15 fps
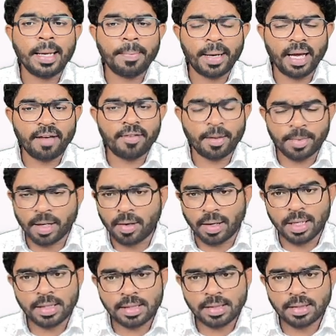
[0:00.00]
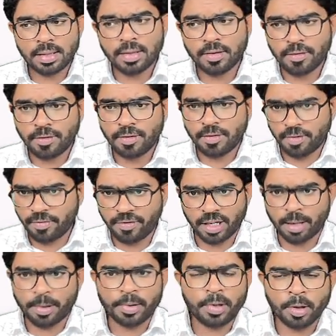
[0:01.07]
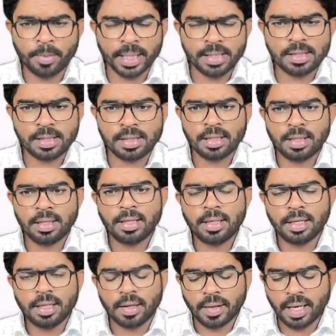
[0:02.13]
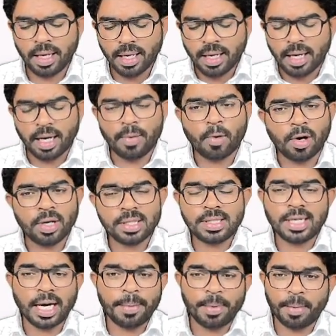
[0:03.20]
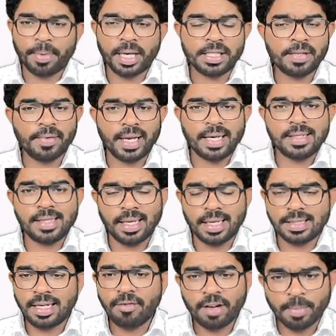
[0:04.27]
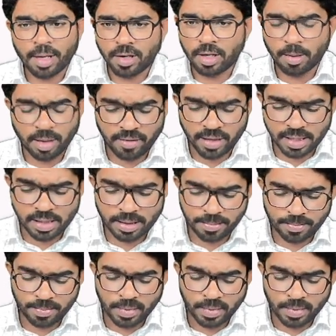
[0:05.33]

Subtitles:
a break from the college for about 2 months, okay, and want to start preparation very seriously from October 1st.